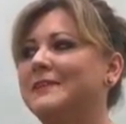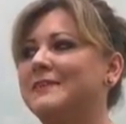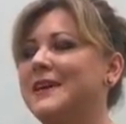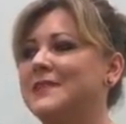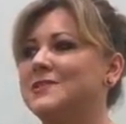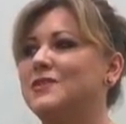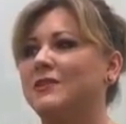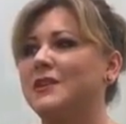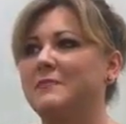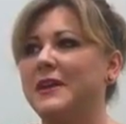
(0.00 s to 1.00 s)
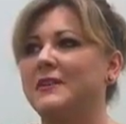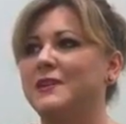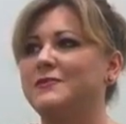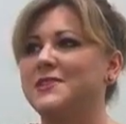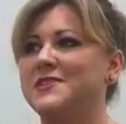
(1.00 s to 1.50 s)
that's not going to be
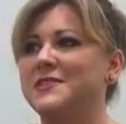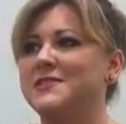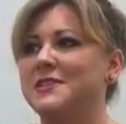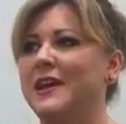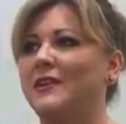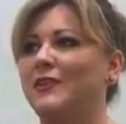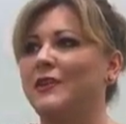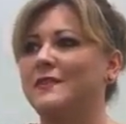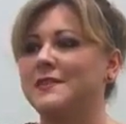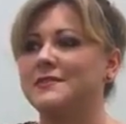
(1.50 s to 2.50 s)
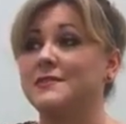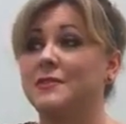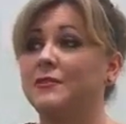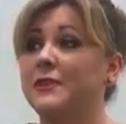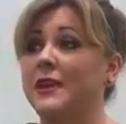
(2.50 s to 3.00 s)
enough to sustain you in this
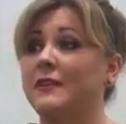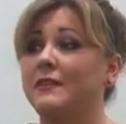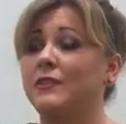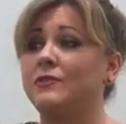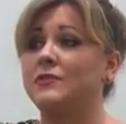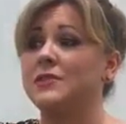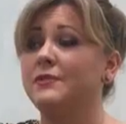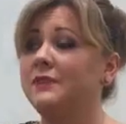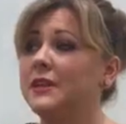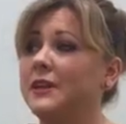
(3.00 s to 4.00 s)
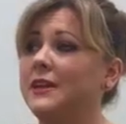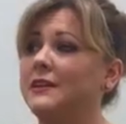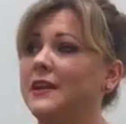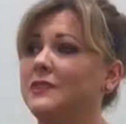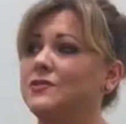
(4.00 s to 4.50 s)
career. You definitely
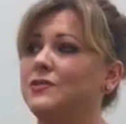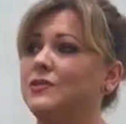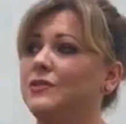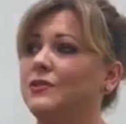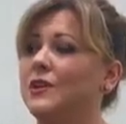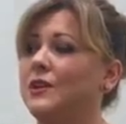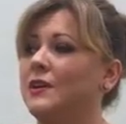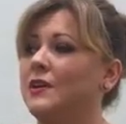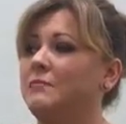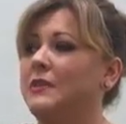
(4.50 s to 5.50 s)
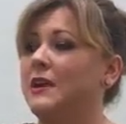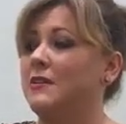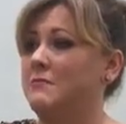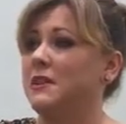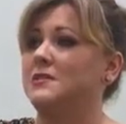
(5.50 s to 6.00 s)
need to be
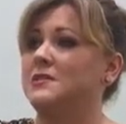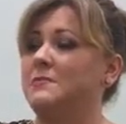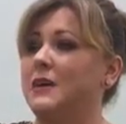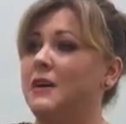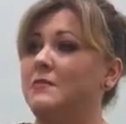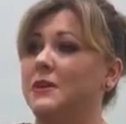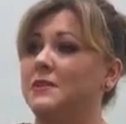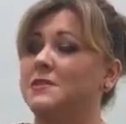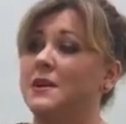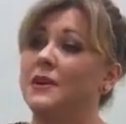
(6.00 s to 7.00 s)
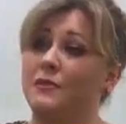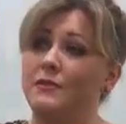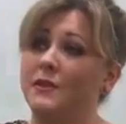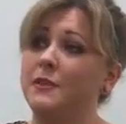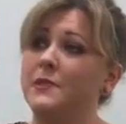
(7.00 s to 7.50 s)
committed to becoming a
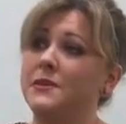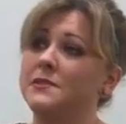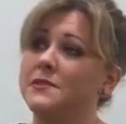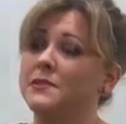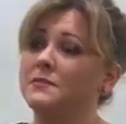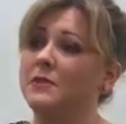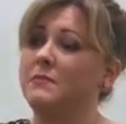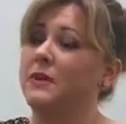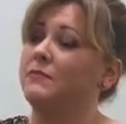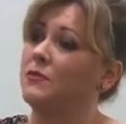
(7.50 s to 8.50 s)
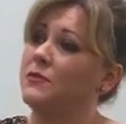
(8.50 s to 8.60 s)
psychotherapist above all